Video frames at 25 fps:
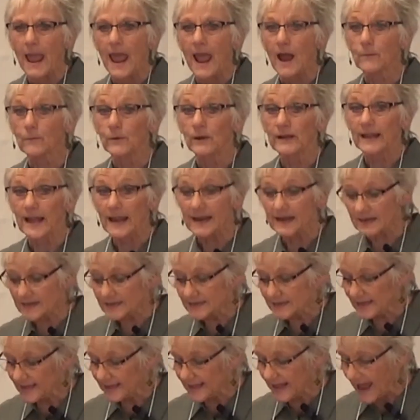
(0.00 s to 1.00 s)
And
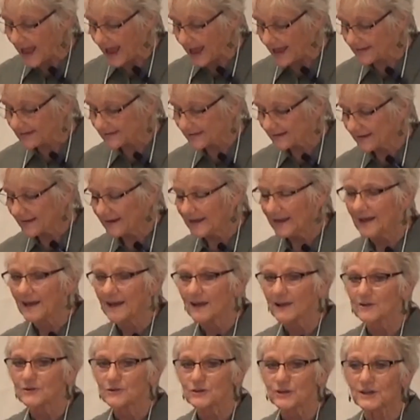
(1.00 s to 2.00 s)
related to that,
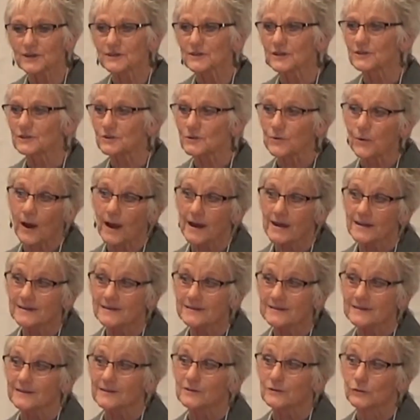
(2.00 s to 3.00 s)
Jesus
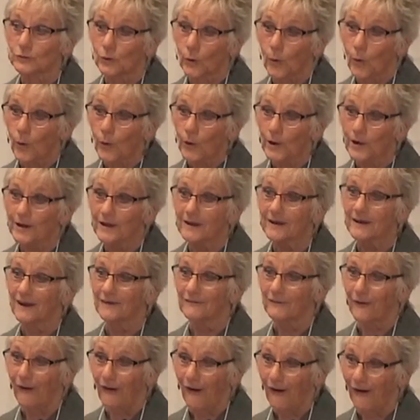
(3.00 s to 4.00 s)
Christ is Lord
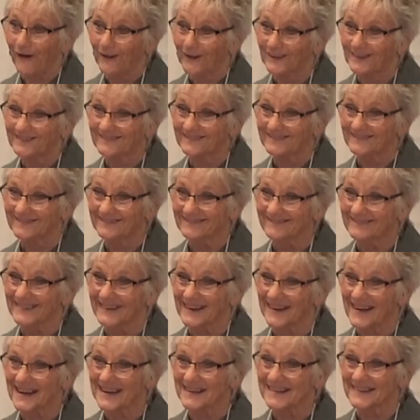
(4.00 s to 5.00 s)
of all,
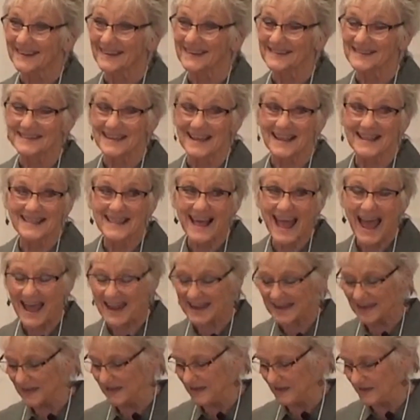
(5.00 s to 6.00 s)
right? He said
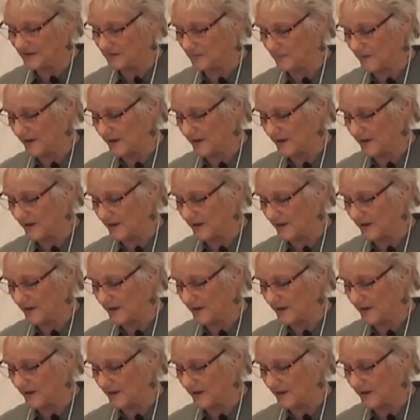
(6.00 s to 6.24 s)
that in his